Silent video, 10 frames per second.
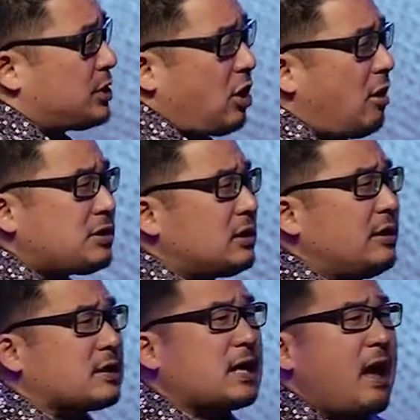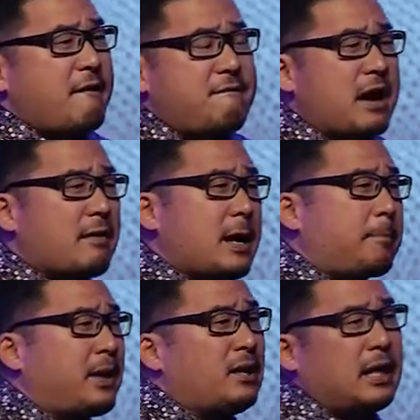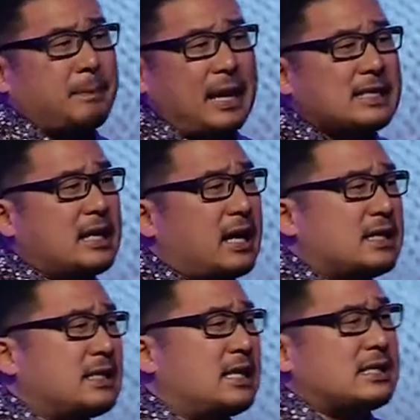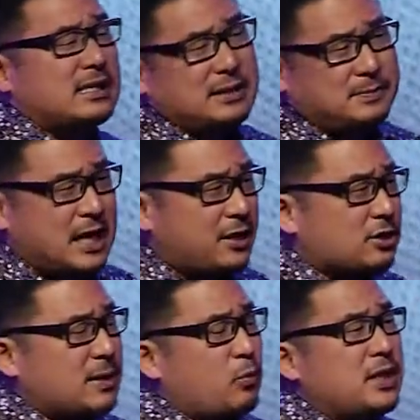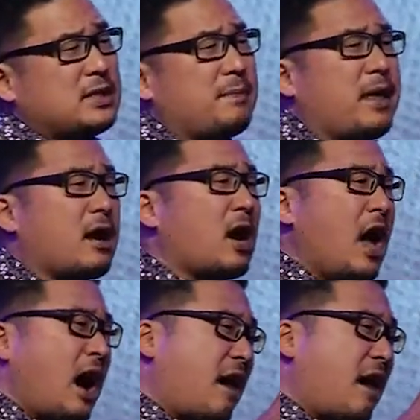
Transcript: which also looks very appealing, makes a lot of sense, seems like there's some wisdom there,